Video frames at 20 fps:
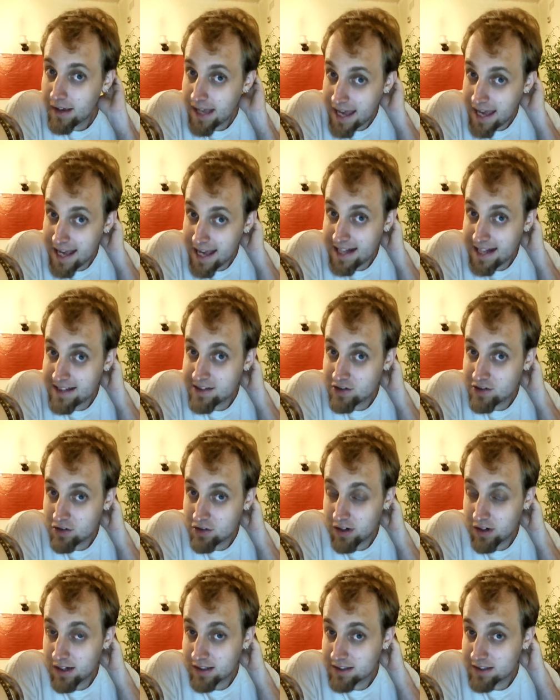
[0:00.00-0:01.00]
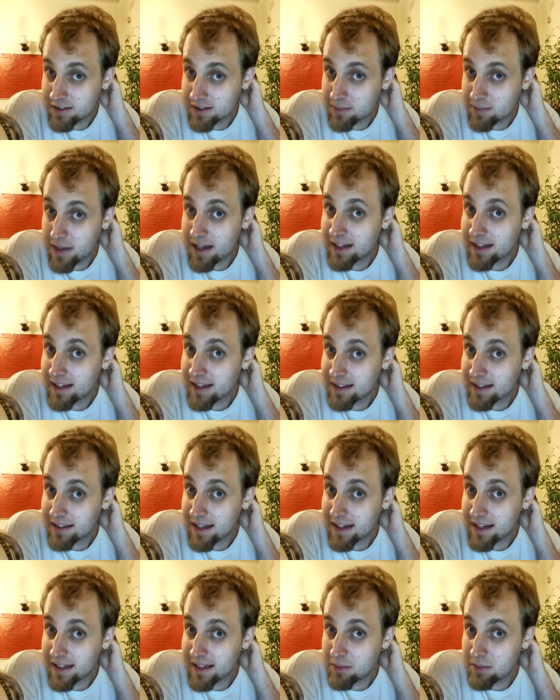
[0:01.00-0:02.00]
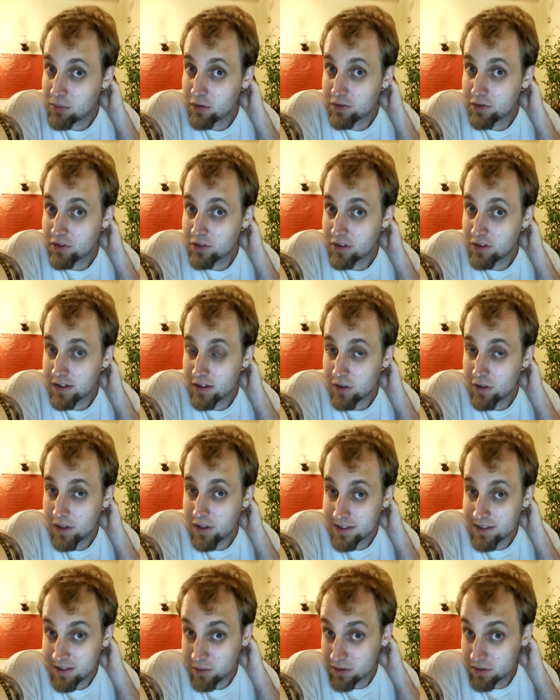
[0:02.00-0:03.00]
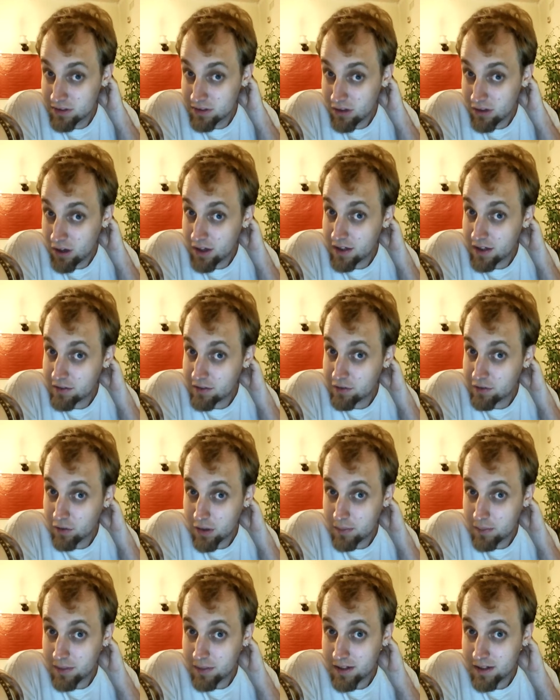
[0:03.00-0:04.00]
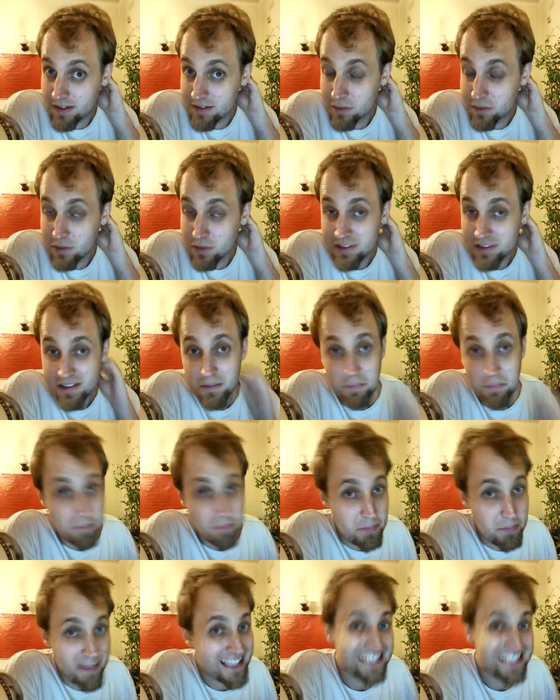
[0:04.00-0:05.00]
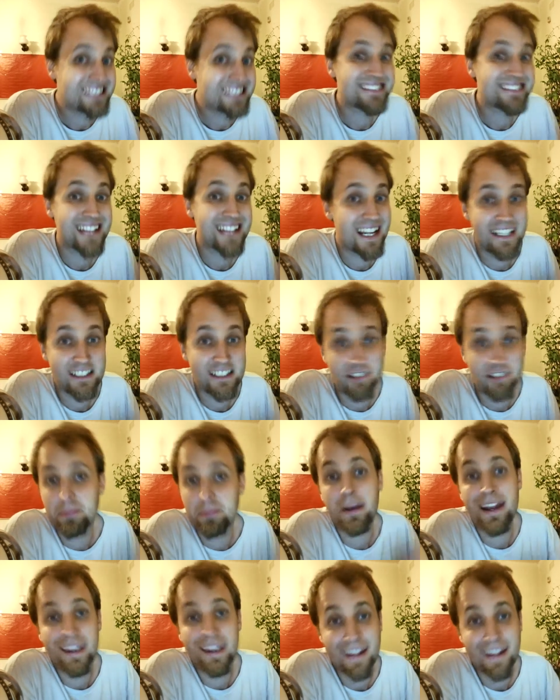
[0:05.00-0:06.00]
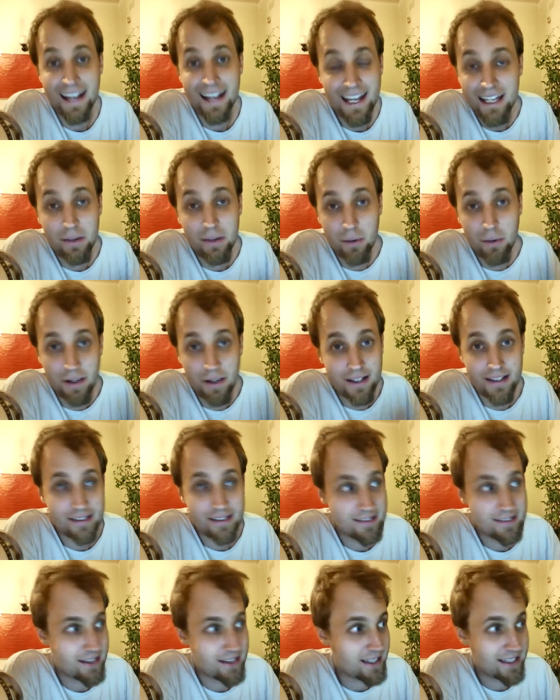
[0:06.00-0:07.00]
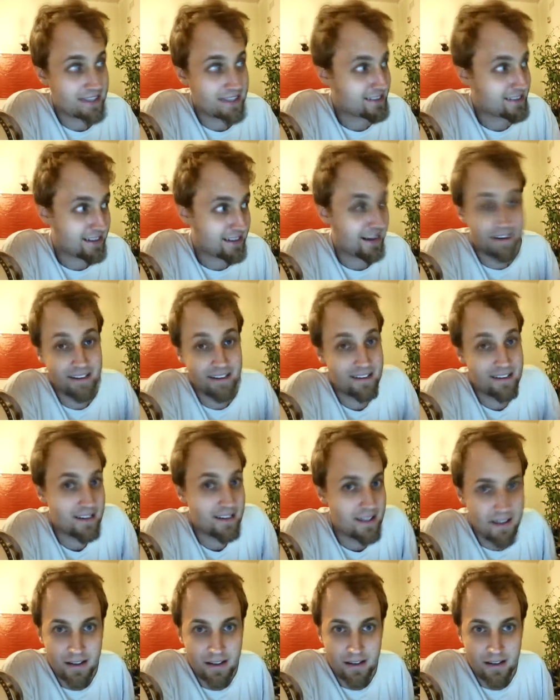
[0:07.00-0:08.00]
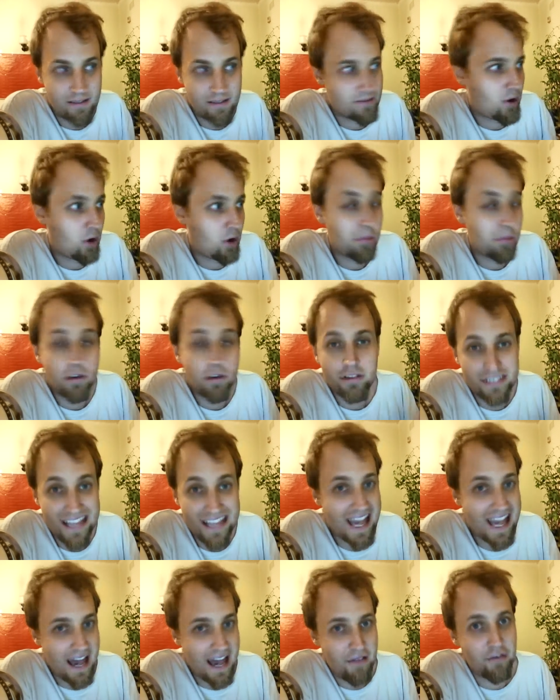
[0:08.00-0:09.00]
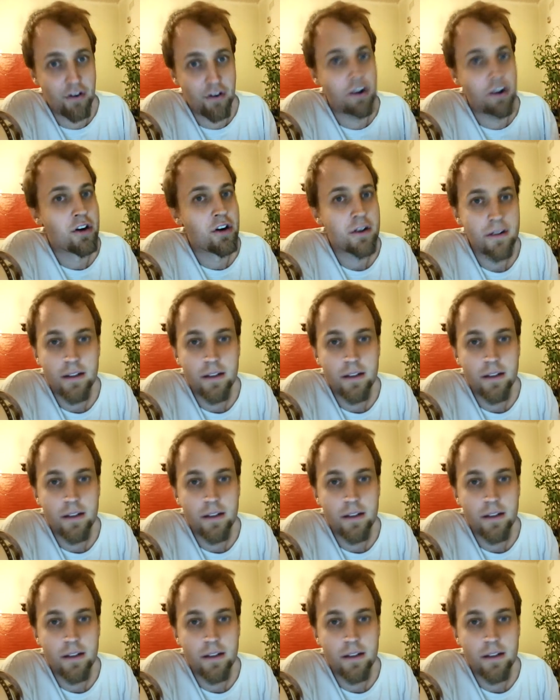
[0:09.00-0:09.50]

AIDS drug spending that he moved to the US. He was lauded for it because it was the biggest kind of spending anyone had like done almost ever.